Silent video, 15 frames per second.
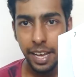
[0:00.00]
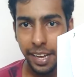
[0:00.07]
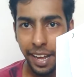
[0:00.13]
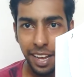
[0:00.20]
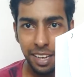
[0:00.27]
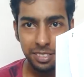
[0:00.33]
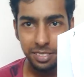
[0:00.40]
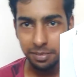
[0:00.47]

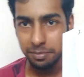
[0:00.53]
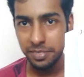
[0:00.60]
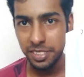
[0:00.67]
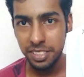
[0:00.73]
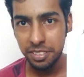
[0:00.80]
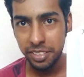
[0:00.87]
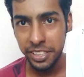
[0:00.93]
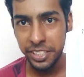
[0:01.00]
Guys, this
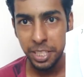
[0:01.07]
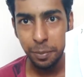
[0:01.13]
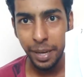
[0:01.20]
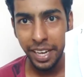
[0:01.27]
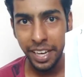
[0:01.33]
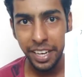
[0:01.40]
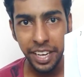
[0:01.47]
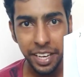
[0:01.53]
is Sanjay
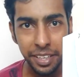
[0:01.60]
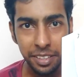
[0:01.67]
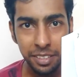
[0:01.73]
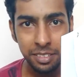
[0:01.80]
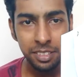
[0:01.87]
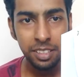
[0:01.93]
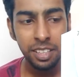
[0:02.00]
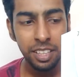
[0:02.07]
back again.
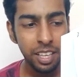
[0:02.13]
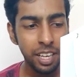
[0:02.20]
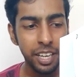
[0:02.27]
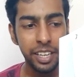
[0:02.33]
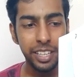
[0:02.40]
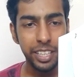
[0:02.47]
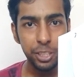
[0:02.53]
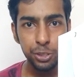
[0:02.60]

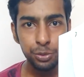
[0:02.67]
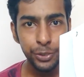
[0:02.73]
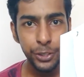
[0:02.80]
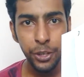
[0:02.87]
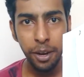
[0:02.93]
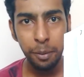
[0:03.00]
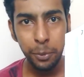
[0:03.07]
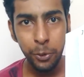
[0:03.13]
In this
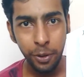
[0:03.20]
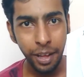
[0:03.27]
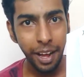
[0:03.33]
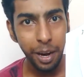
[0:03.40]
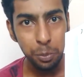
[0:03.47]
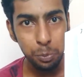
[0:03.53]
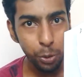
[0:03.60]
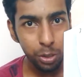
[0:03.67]
video, I'm gonna
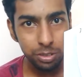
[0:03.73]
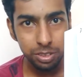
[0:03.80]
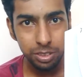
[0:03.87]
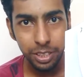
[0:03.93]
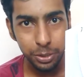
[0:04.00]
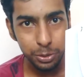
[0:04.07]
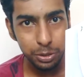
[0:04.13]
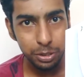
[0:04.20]
unbox
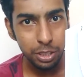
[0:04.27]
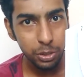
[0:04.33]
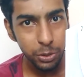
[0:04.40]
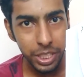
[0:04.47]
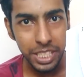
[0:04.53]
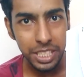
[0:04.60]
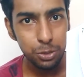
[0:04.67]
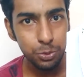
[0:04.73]
the Google
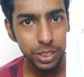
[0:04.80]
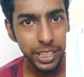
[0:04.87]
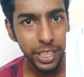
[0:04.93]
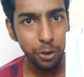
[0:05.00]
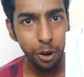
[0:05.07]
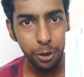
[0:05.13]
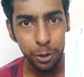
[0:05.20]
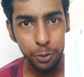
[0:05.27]
goodies which I
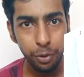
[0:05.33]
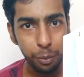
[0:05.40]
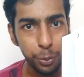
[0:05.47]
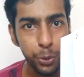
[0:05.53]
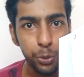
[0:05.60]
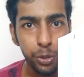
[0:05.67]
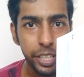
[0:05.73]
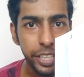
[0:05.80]
got it from
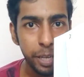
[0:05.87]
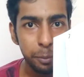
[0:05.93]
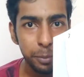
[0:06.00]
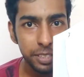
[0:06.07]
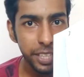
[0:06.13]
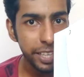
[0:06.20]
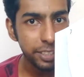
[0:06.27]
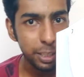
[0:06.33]
Google Campus
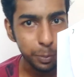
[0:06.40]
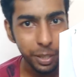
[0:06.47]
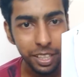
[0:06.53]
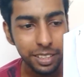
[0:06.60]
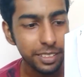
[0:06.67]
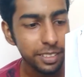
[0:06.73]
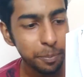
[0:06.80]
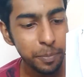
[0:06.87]

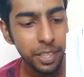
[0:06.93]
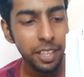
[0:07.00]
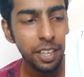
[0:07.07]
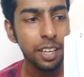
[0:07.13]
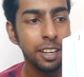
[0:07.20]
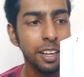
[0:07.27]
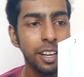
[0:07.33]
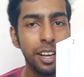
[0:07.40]
Hyderabad.
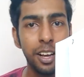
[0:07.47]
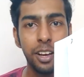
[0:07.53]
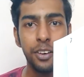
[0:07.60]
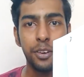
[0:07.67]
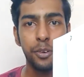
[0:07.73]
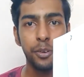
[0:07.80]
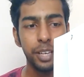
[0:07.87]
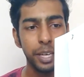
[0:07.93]

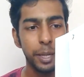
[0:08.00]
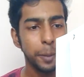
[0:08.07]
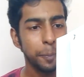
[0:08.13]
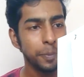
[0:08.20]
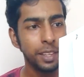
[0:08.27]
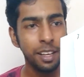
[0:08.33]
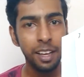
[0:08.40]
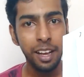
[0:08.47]
Okay,
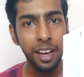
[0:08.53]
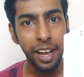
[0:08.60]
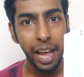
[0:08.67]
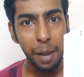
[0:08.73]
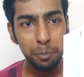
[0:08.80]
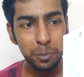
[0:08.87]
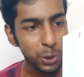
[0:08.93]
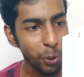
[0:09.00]

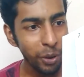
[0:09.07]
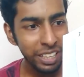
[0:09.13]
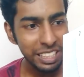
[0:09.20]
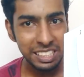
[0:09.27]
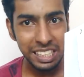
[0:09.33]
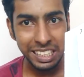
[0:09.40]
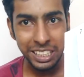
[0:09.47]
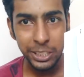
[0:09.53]
I'm so
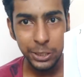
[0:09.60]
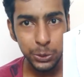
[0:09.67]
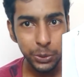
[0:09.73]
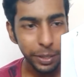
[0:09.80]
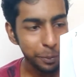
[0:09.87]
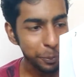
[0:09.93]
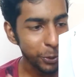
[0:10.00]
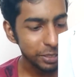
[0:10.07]
excited to
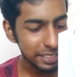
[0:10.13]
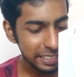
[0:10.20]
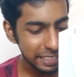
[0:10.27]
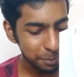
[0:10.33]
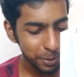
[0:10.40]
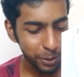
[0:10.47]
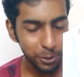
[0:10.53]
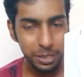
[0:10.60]
unbox
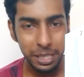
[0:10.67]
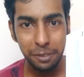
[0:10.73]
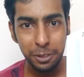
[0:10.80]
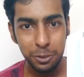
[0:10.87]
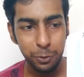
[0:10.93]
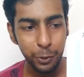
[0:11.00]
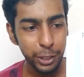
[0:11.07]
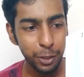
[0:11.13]
it because I was
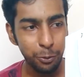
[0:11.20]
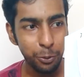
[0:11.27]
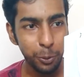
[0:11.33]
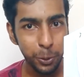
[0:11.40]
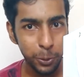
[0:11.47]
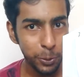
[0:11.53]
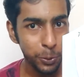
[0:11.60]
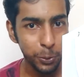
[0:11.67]
waiting
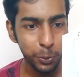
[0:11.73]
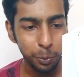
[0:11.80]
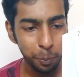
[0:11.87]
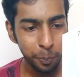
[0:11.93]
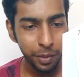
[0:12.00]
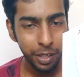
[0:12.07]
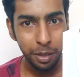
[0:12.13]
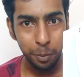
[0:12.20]
for to
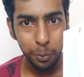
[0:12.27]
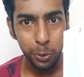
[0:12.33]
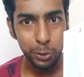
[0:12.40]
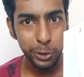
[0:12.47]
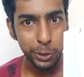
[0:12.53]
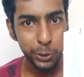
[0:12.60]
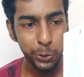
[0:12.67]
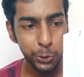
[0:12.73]
post
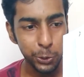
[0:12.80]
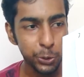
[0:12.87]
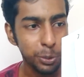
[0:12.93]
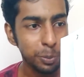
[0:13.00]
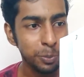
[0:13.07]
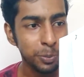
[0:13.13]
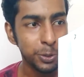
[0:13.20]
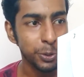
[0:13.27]
in YouTube,
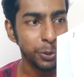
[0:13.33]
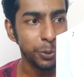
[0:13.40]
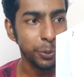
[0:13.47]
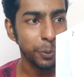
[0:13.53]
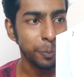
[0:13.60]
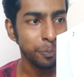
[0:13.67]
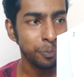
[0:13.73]
so